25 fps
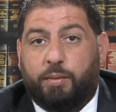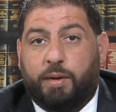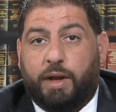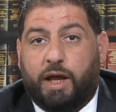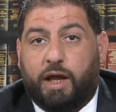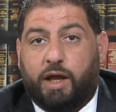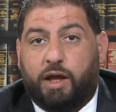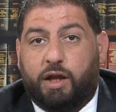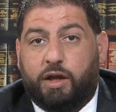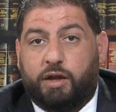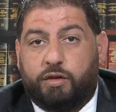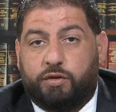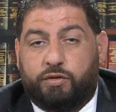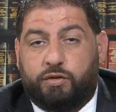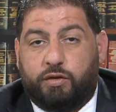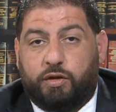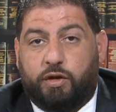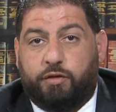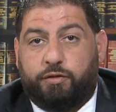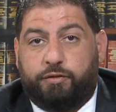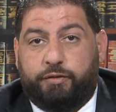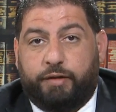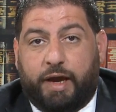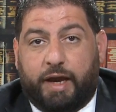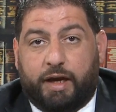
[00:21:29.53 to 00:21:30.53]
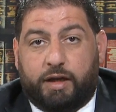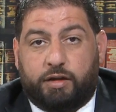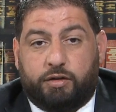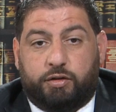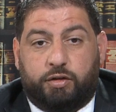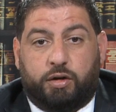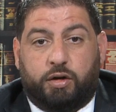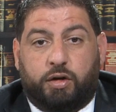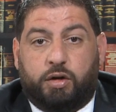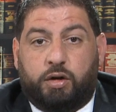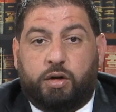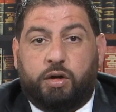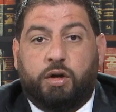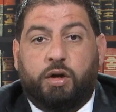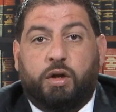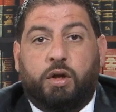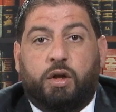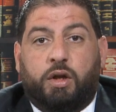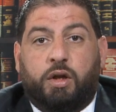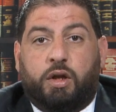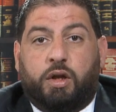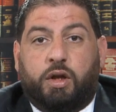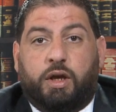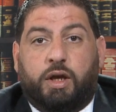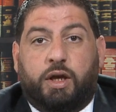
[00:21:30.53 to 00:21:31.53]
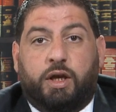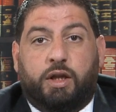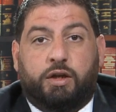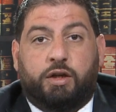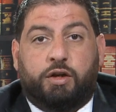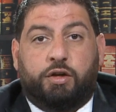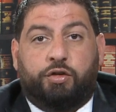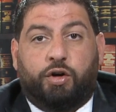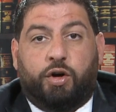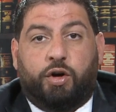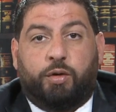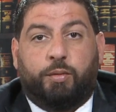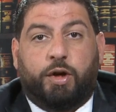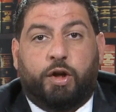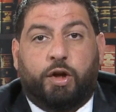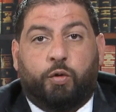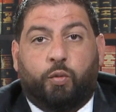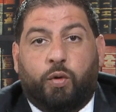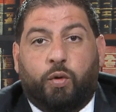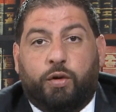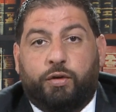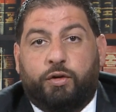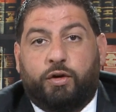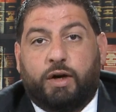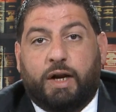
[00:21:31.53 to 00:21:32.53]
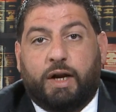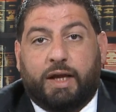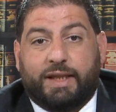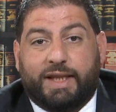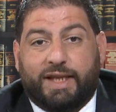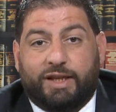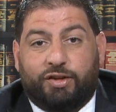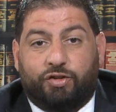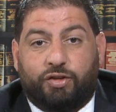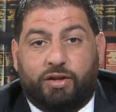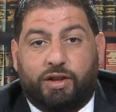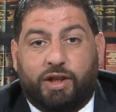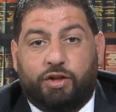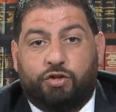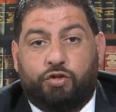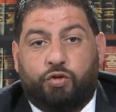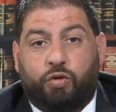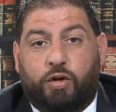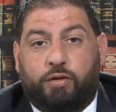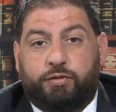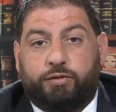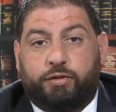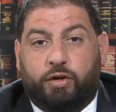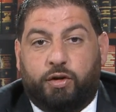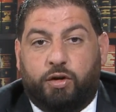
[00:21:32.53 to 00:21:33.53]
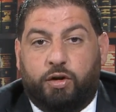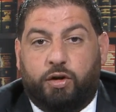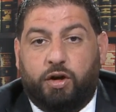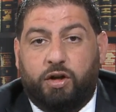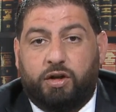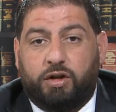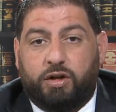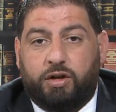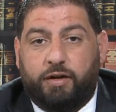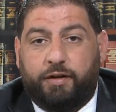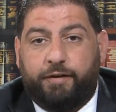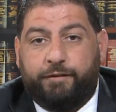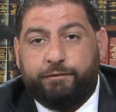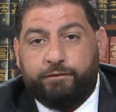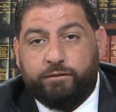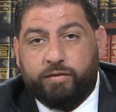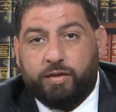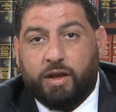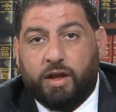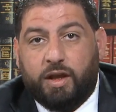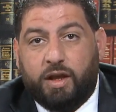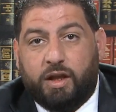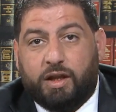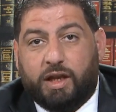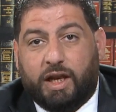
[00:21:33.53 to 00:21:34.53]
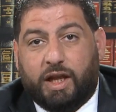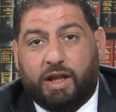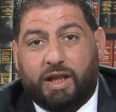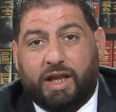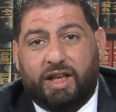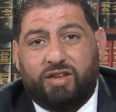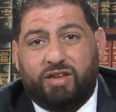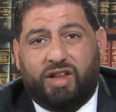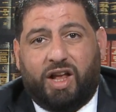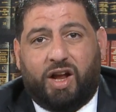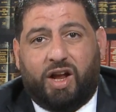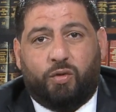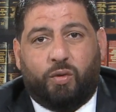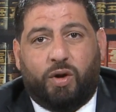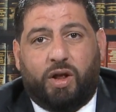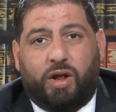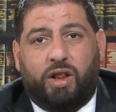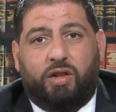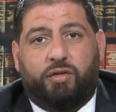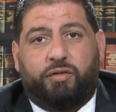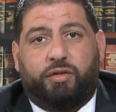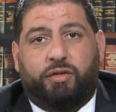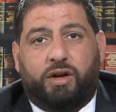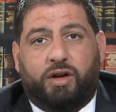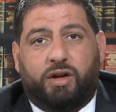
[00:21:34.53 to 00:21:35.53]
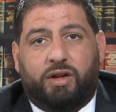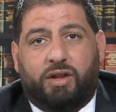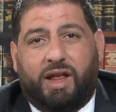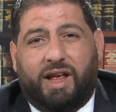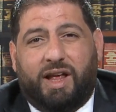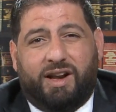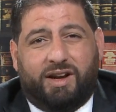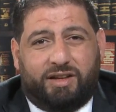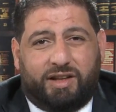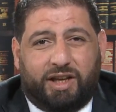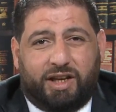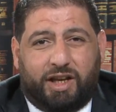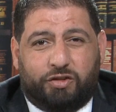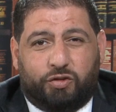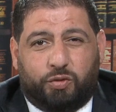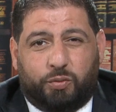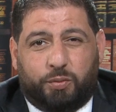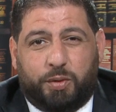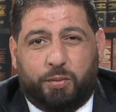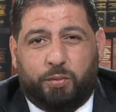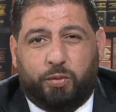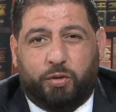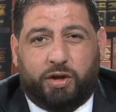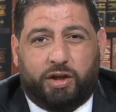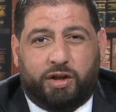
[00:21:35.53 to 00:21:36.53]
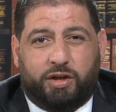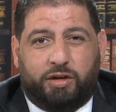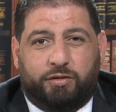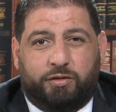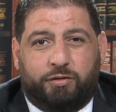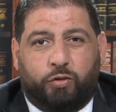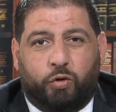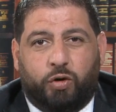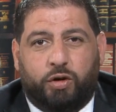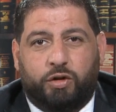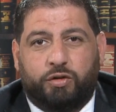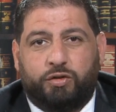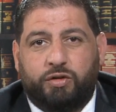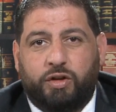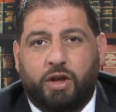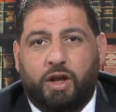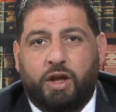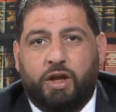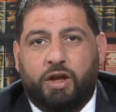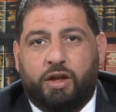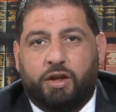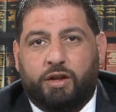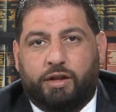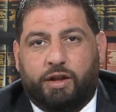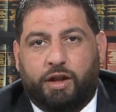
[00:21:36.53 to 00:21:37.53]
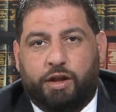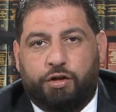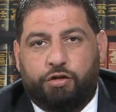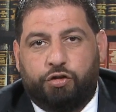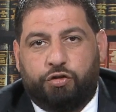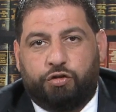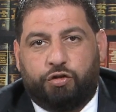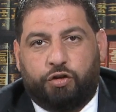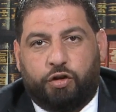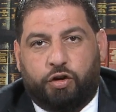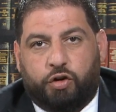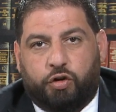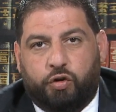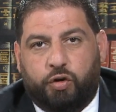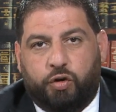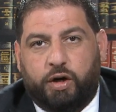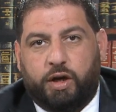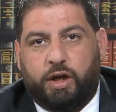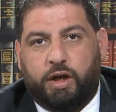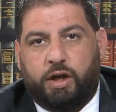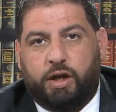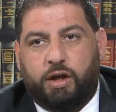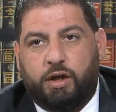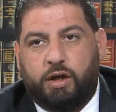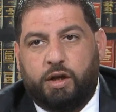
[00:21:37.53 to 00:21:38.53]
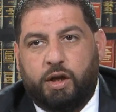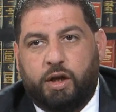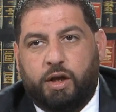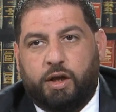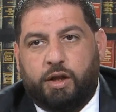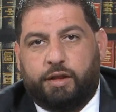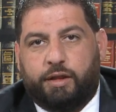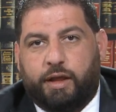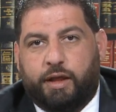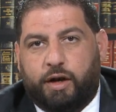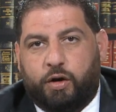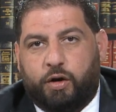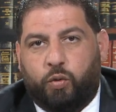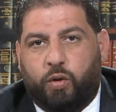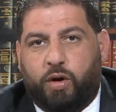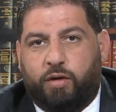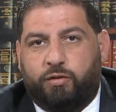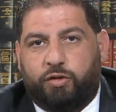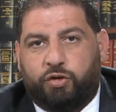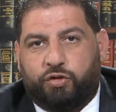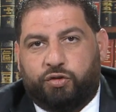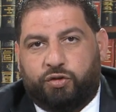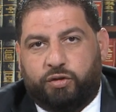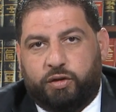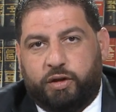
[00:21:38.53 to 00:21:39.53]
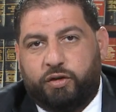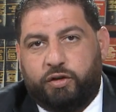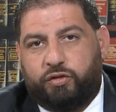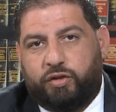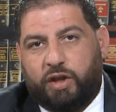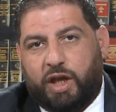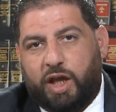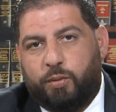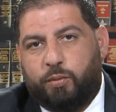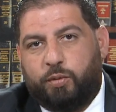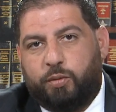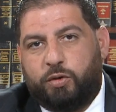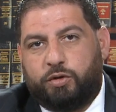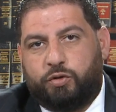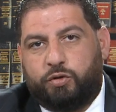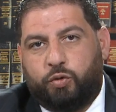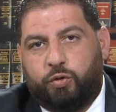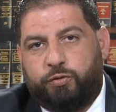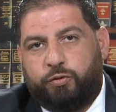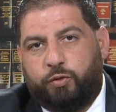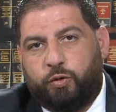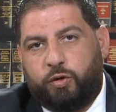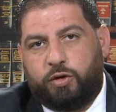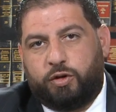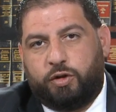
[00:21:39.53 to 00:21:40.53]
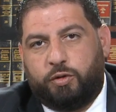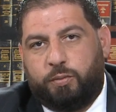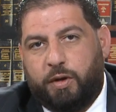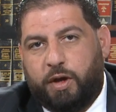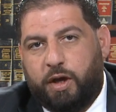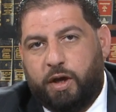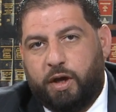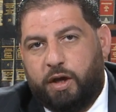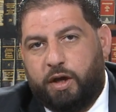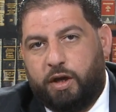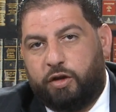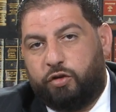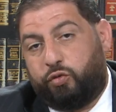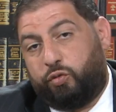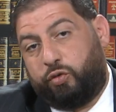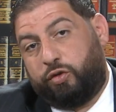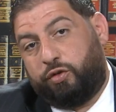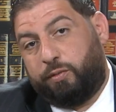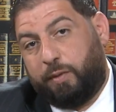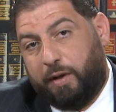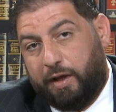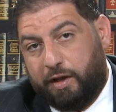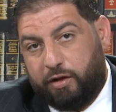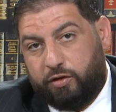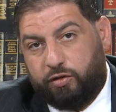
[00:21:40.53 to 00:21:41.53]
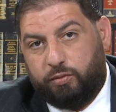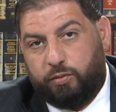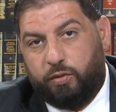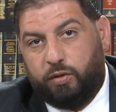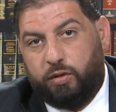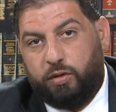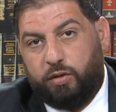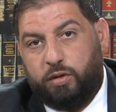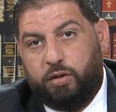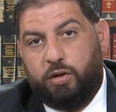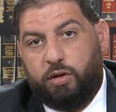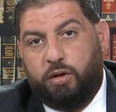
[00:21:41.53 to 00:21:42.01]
as a factor in determining whether or not they should let you off the hook. Now, that's not relevant. A lot of times when people get divorced, they just agree that whoever is least able to afford to pay is responsible.